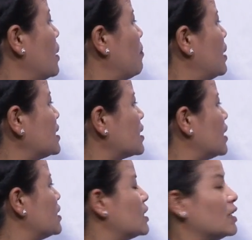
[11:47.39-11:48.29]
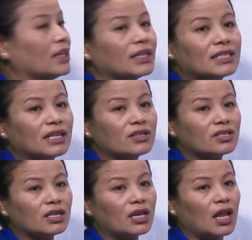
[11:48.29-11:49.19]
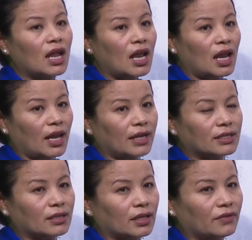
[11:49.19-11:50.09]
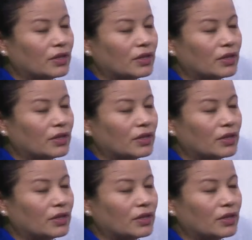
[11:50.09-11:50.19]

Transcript: must contain the central letter.